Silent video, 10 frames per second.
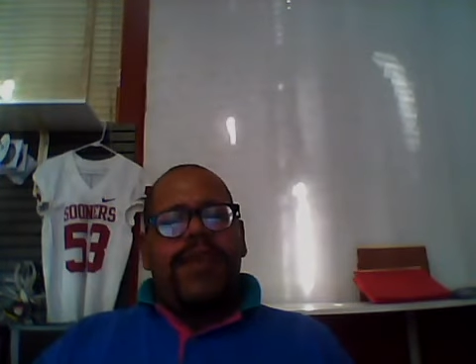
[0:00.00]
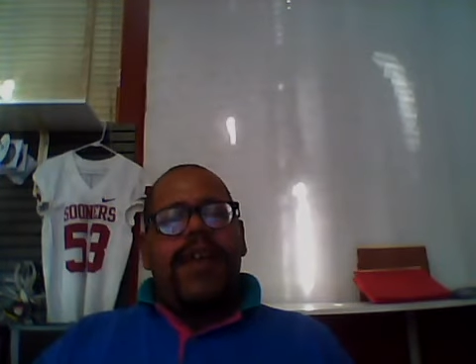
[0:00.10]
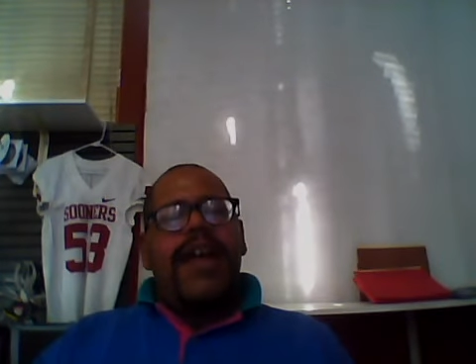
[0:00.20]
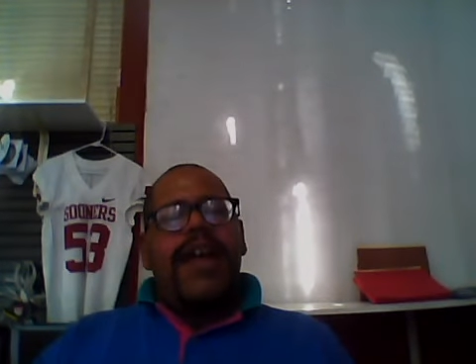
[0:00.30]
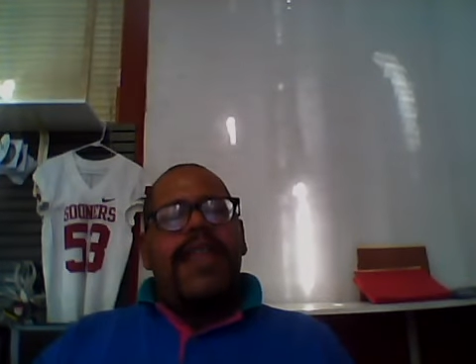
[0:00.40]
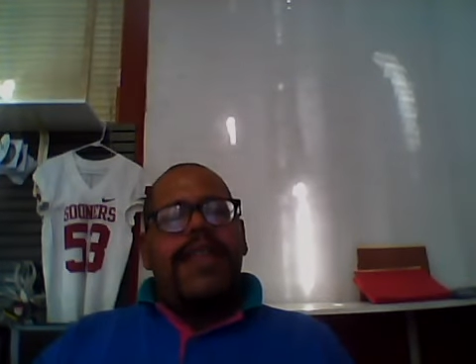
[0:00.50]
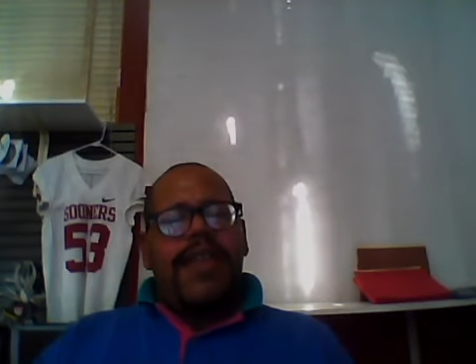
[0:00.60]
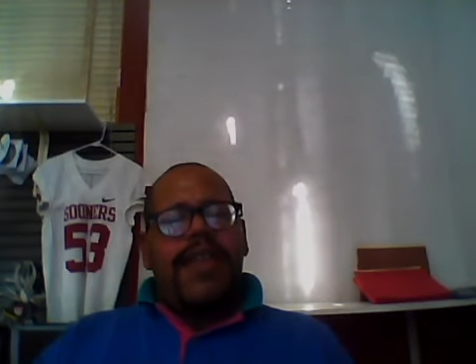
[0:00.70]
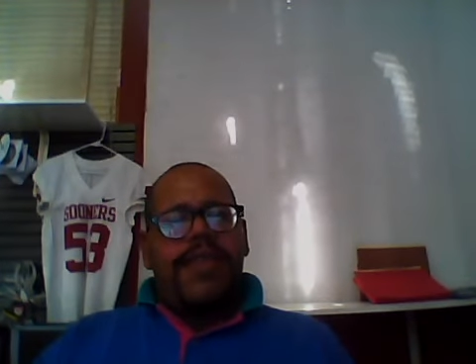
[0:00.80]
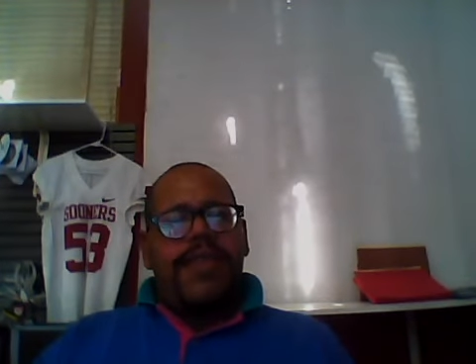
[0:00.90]
I
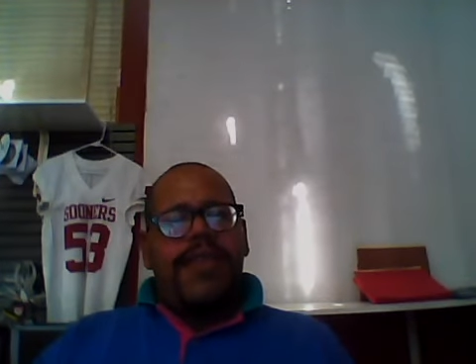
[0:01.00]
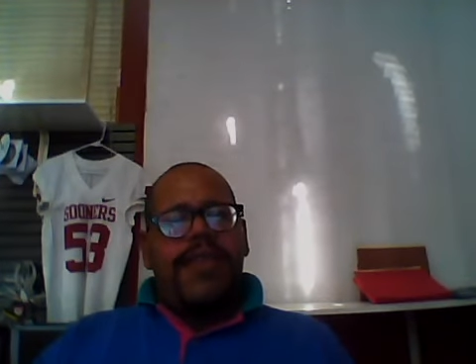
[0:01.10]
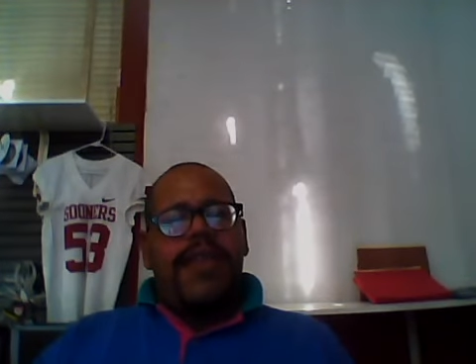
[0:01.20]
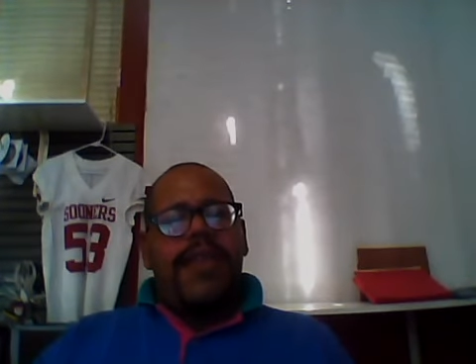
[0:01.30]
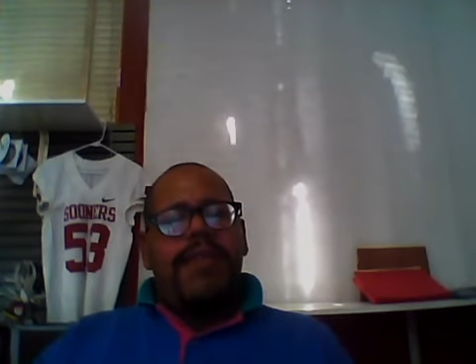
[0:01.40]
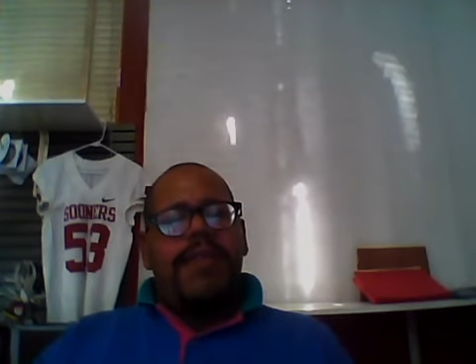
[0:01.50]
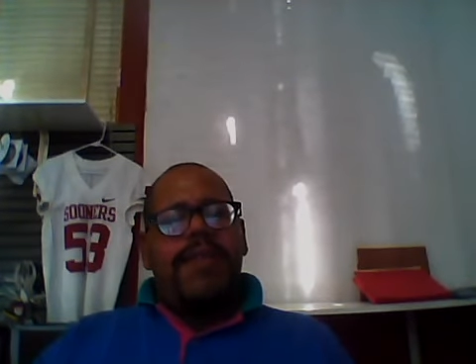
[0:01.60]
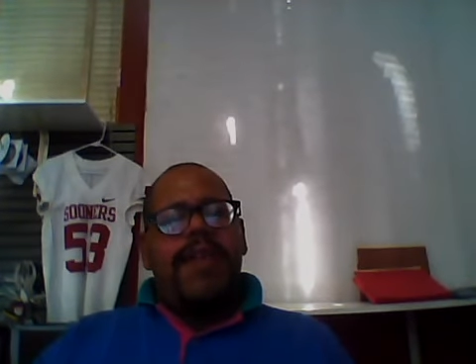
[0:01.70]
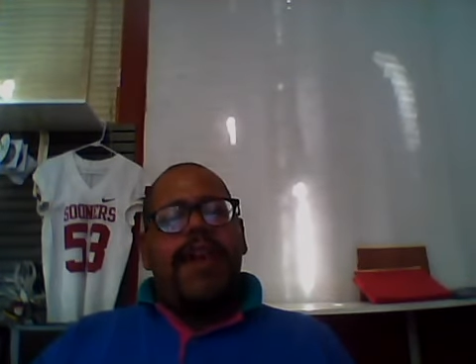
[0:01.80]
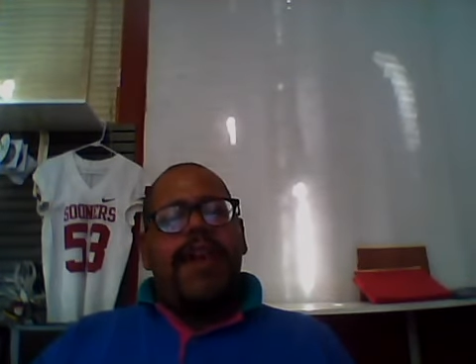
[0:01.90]
thank you and I,
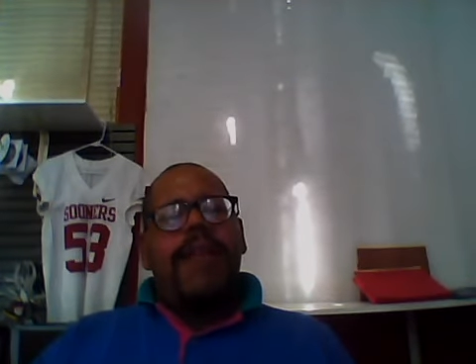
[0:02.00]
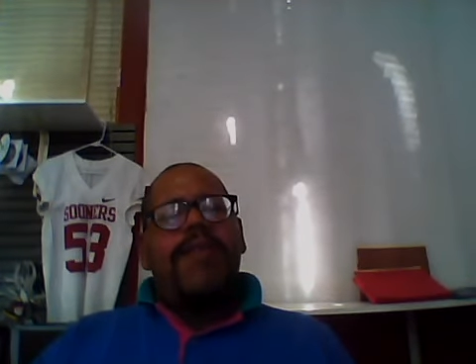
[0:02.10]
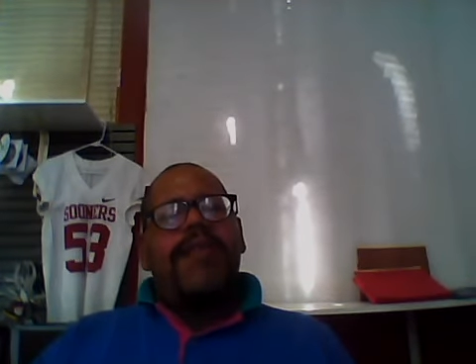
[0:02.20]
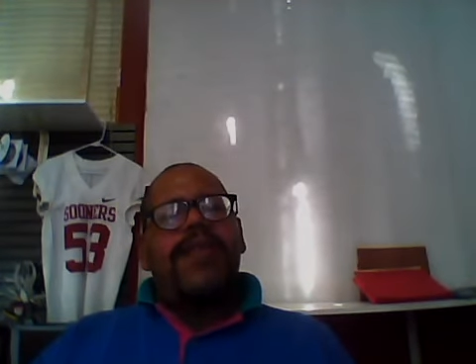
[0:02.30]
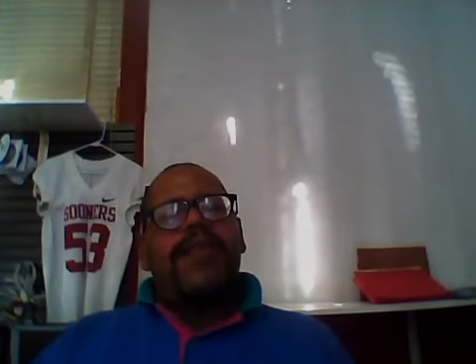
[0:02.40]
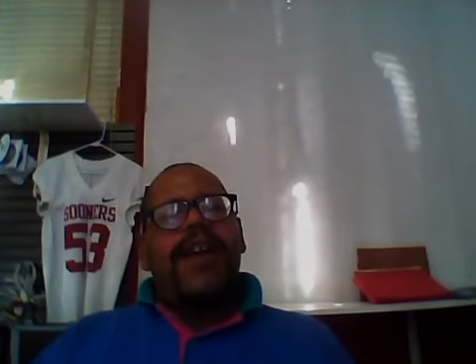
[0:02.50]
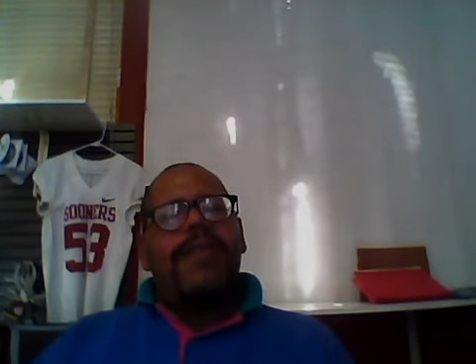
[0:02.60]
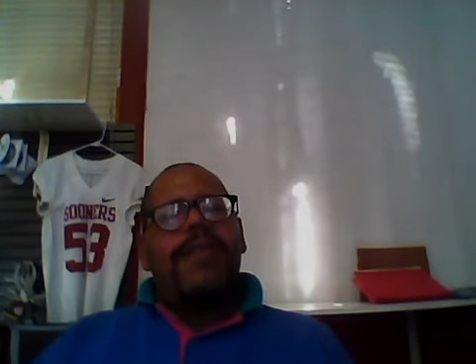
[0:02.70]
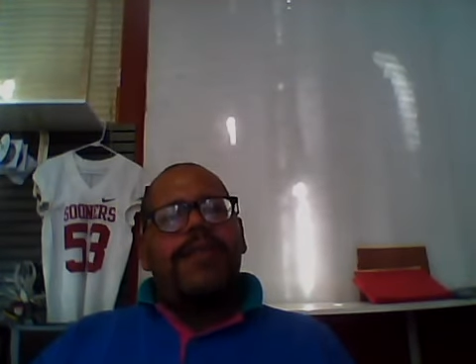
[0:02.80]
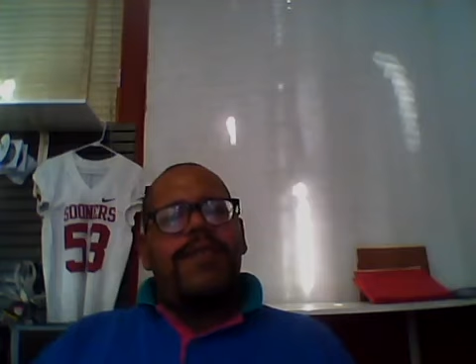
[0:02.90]
I praise
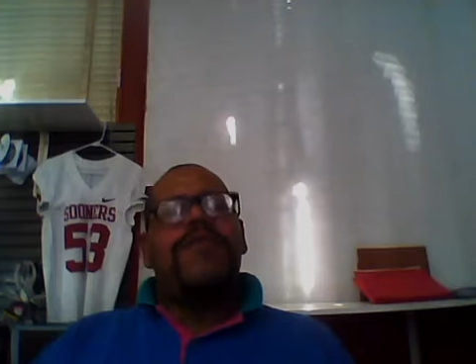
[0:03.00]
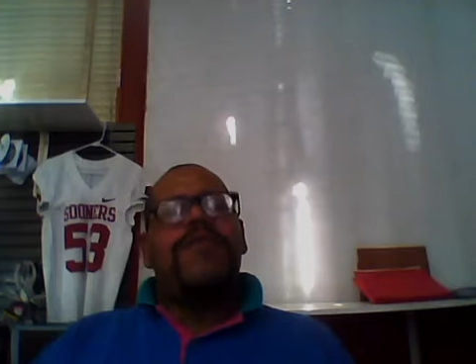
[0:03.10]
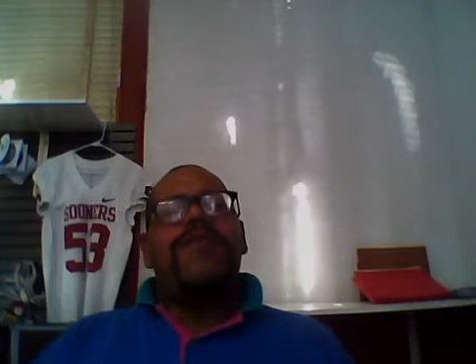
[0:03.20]
God for you.